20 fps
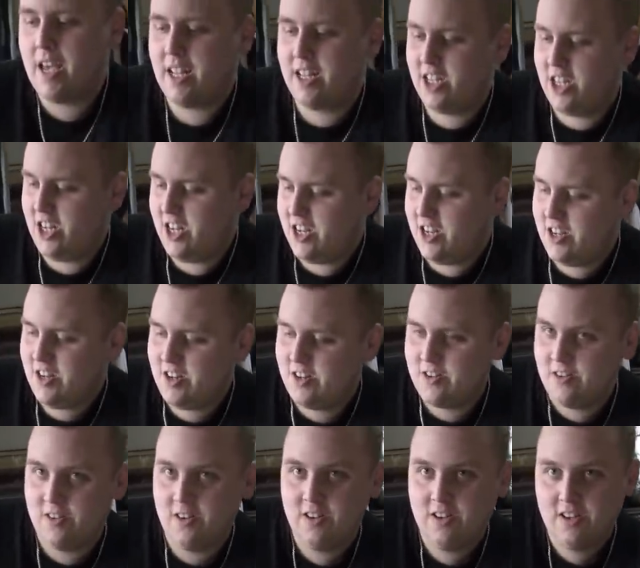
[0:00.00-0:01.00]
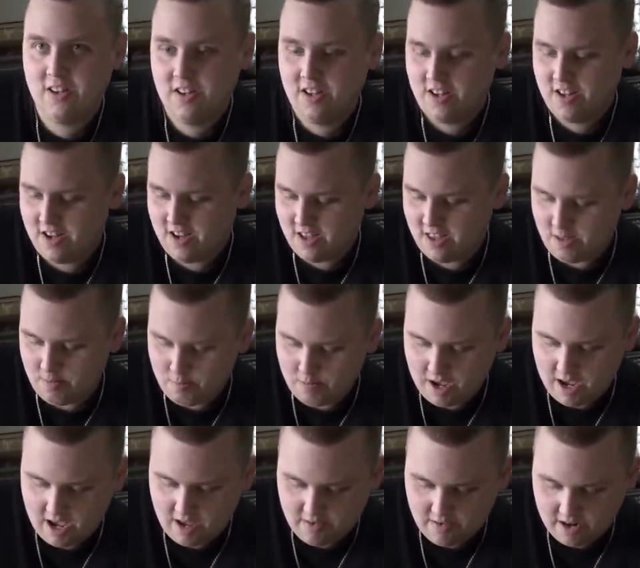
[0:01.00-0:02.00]
Pikachu! Pikachu! The
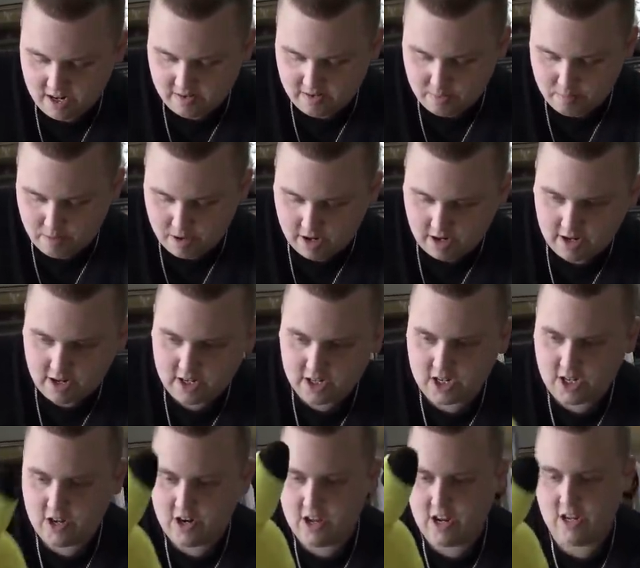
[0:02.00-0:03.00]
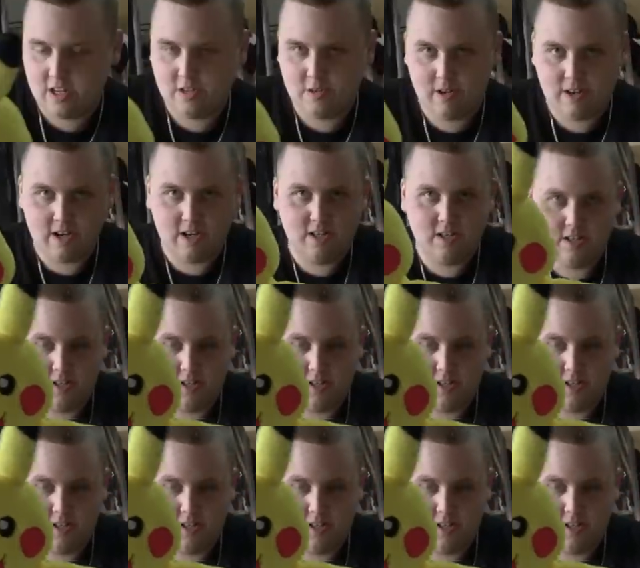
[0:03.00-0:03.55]
main reason we bid on this unit is because